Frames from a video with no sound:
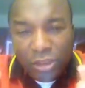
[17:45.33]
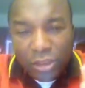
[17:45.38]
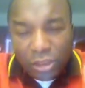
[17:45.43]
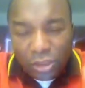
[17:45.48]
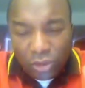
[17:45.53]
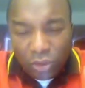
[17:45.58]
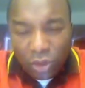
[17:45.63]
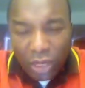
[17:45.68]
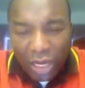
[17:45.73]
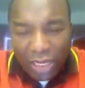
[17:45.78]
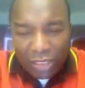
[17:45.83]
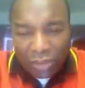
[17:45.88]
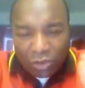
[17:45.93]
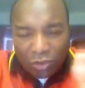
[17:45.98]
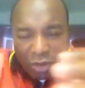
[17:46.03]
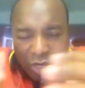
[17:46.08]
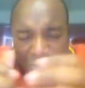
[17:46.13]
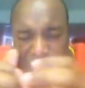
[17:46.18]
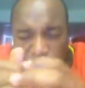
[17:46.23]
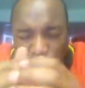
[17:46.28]
you
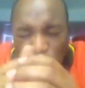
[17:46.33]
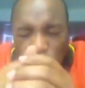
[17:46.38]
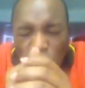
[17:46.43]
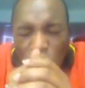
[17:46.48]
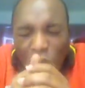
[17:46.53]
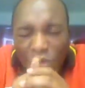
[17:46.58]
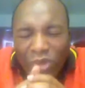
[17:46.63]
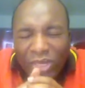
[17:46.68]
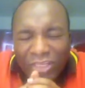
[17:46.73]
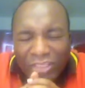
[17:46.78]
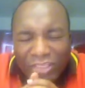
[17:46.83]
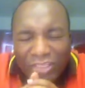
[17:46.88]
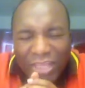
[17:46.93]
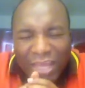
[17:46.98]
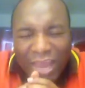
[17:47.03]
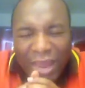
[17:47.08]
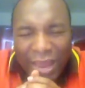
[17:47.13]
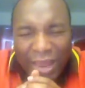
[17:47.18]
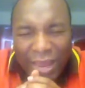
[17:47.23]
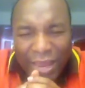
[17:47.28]
know he's
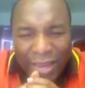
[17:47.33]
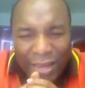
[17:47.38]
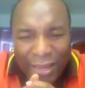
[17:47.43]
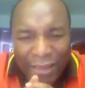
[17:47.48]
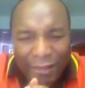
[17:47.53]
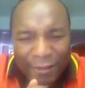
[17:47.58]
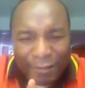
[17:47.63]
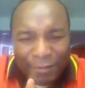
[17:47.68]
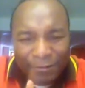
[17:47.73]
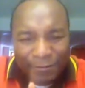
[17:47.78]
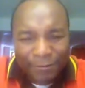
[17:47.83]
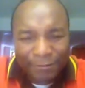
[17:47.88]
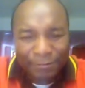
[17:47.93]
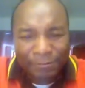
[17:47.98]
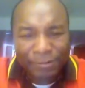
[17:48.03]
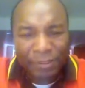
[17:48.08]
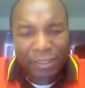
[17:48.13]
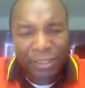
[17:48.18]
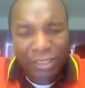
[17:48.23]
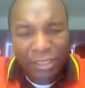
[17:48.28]
there.
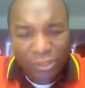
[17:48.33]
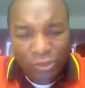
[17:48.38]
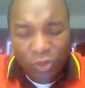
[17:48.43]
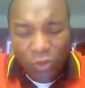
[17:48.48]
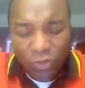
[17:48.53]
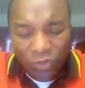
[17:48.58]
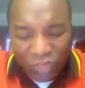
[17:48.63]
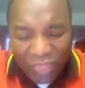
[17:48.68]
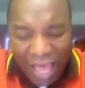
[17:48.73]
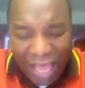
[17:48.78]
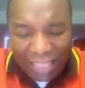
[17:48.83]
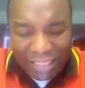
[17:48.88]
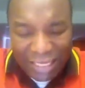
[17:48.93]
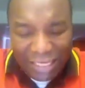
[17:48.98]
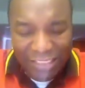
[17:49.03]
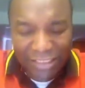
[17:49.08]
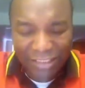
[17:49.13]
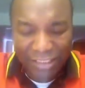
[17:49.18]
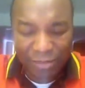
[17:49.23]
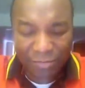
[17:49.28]
So that
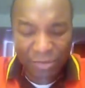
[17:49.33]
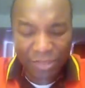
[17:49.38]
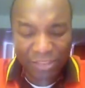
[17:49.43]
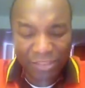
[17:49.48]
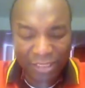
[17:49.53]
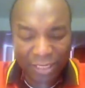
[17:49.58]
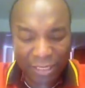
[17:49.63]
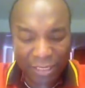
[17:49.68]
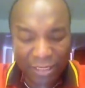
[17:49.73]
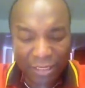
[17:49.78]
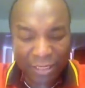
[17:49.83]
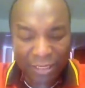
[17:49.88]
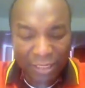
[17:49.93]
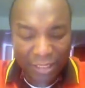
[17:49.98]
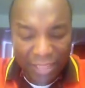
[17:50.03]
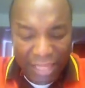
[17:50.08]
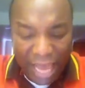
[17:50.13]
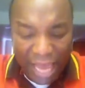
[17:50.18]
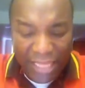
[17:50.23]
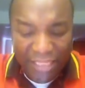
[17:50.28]
intimacy,
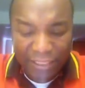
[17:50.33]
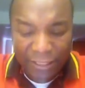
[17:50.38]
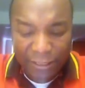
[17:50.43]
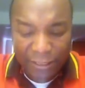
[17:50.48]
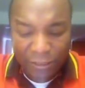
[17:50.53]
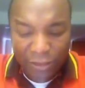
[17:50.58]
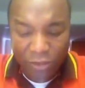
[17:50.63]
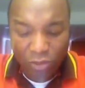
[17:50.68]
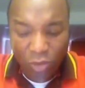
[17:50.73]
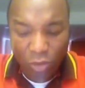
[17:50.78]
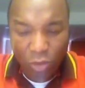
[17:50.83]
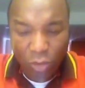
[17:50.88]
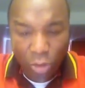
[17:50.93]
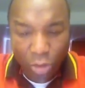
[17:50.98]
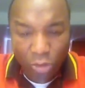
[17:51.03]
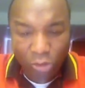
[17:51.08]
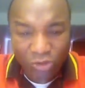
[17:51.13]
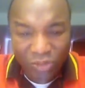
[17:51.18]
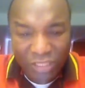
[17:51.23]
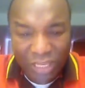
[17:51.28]
that, you know,
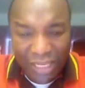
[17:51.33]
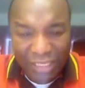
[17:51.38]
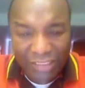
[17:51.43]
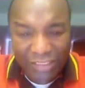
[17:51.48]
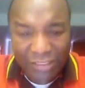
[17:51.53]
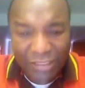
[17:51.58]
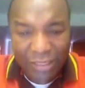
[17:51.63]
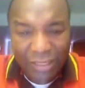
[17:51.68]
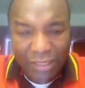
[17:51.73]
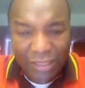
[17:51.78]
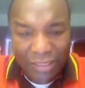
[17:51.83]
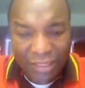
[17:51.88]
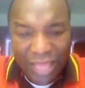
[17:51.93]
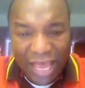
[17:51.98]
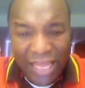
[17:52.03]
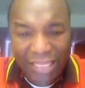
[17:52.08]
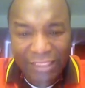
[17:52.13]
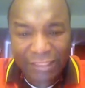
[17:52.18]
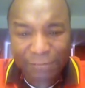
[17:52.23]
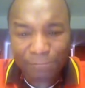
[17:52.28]
closeness,
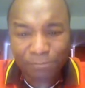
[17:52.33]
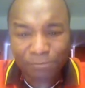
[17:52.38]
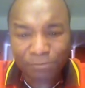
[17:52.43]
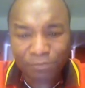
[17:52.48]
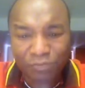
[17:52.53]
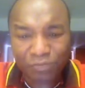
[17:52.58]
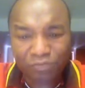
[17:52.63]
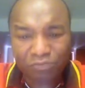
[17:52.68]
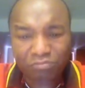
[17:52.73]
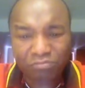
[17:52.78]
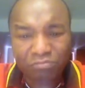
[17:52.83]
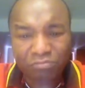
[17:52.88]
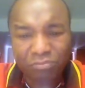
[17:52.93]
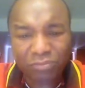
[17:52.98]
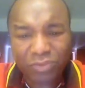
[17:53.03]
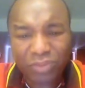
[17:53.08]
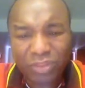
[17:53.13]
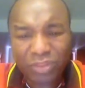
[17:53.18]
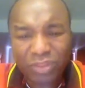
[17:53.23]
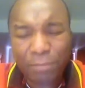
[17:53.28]
that
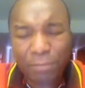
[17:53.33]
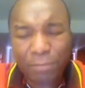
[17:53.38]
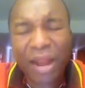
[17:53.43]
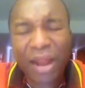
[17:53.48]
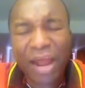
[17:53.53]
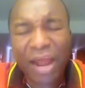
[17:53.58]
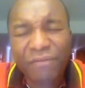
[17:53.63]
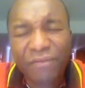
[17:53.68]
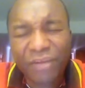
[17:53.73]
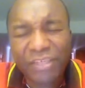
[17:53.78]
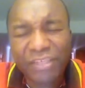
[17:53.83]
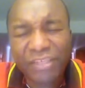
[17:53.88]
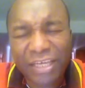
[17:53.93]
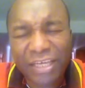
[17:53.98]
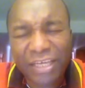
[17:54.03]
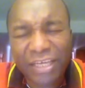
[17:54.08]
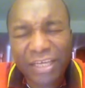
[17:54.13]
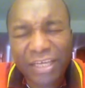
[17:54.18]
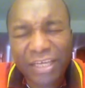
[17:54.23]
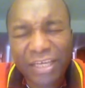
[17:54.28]

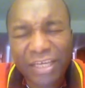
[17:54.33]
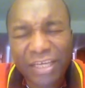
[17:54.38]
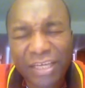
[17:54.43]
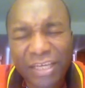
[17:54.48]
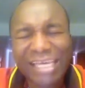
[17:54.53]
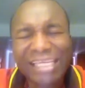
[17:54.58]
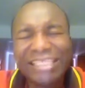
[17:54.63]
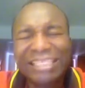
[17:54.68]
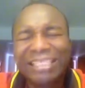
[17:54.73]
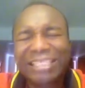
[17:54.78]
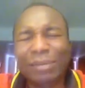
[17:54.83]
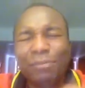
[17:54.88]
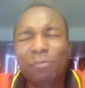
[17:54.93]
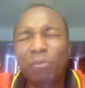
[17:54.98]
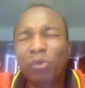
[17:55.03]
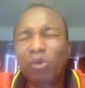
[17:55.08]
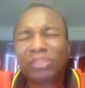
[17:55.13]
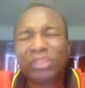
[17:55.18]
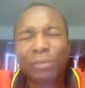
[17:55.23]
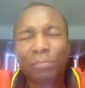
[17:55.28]
privacy is the
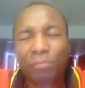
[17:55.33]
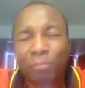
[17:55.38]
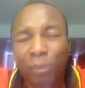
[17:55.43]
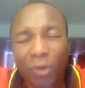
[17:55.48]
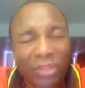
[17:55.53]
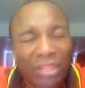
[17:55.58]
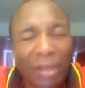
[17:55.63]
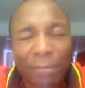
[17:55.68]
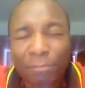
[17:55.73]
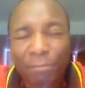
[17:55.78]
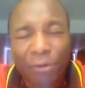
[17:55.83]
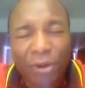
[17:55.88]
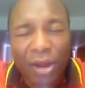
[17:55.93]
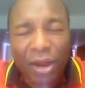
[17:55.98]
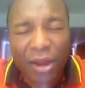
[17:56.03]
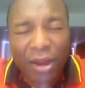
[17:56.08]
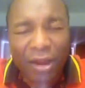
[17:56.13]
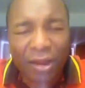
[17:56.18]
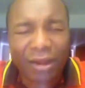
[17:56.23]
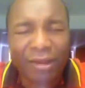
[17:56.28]
most important
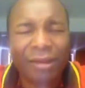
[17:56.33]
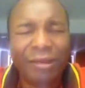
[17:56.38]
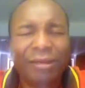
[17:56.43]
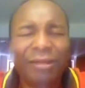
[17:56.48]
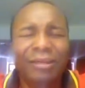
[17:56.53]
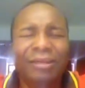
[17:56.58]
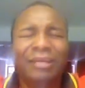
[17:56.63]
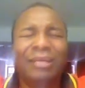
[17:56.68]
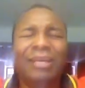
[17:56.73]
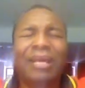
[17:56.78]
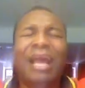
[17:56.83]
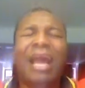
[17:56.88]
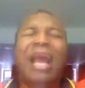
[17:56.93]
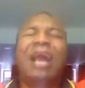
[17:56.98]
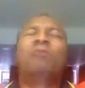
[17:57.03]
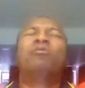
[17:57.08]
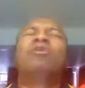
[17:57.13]
prayer. And